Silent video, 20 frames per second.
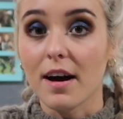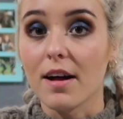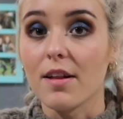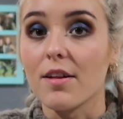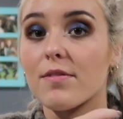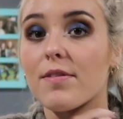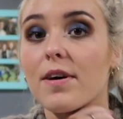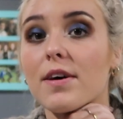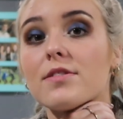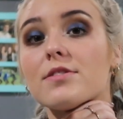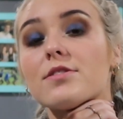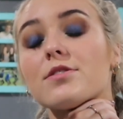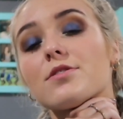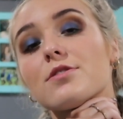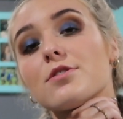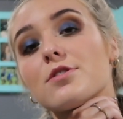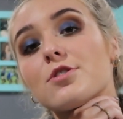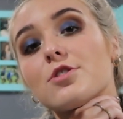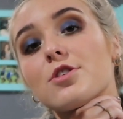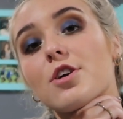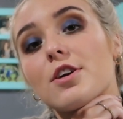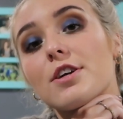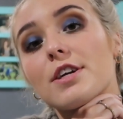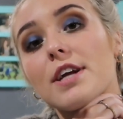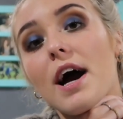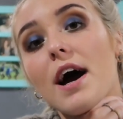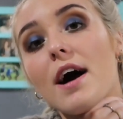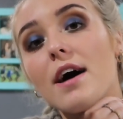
I love how this look turned